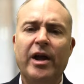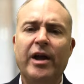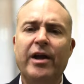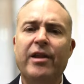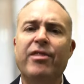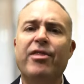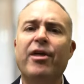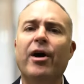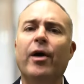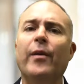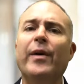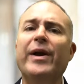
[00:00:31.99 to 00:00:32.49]

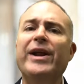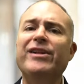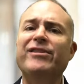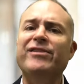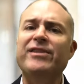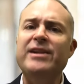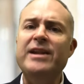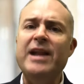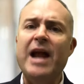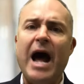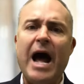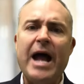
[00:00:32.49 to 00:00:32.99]
and though it
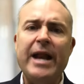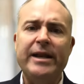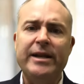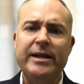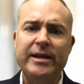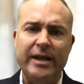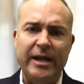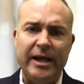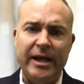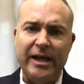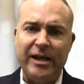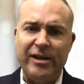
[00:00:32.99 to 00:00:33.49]
is
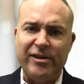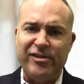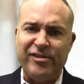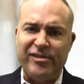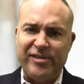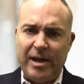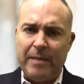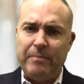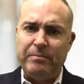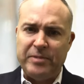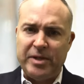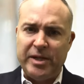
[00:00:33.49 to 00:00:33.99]
not
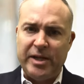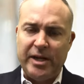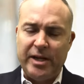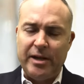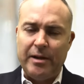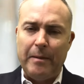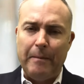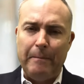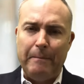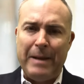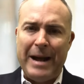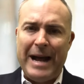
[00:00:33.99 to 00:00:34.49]

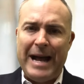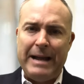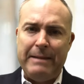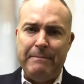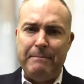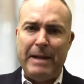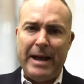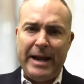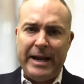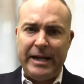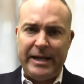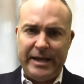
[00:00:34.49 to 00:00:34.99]
accepted by
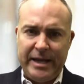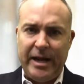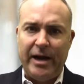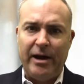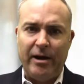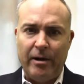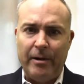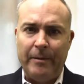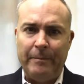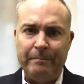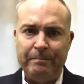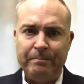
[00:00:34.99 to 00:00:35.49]

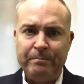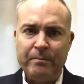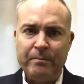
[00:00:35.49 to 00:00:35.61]
Medicare,